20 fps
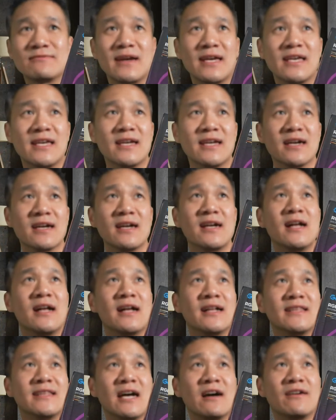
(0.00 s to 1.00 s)
right here.
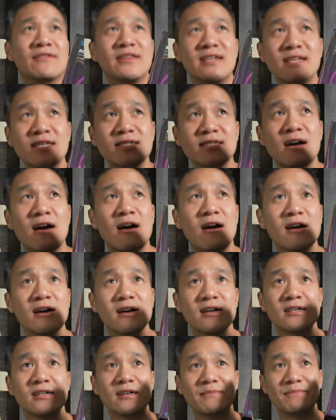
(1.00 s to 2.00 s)
Now these
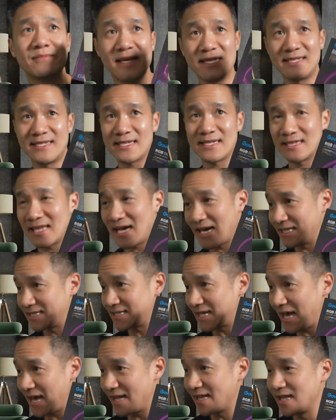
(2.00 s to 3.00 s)
are basic
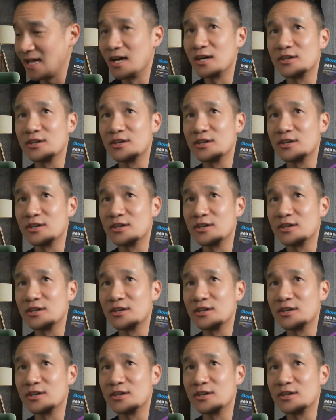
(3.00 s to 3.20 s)
lights and